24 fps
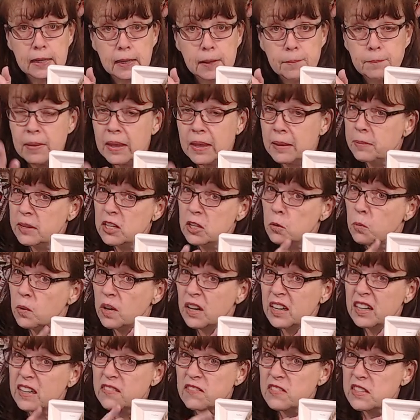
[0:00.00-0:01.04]
Maybe you want
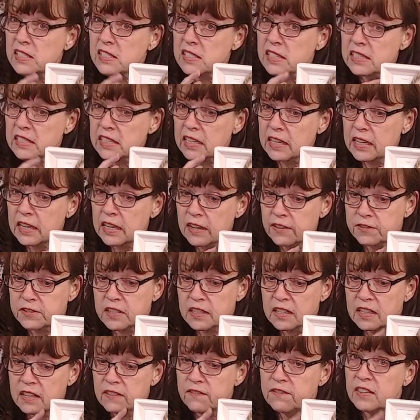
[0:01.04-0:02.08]
to give this as a gift.
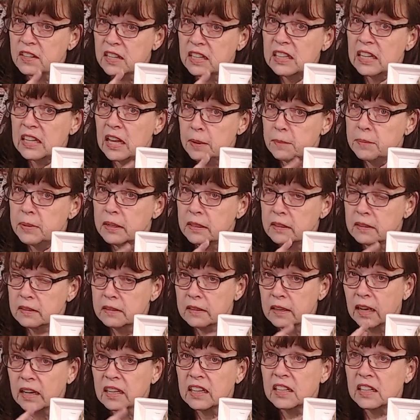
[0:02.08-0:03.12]
Give the club
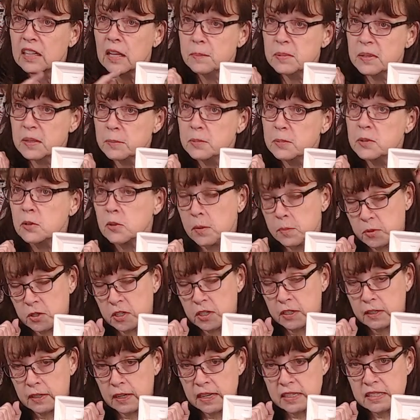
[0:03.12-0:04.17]
a club
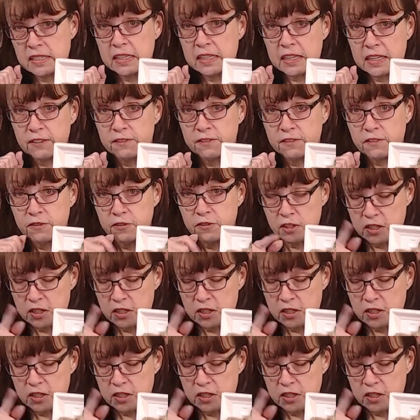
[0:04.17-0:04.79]
subscription as a gift for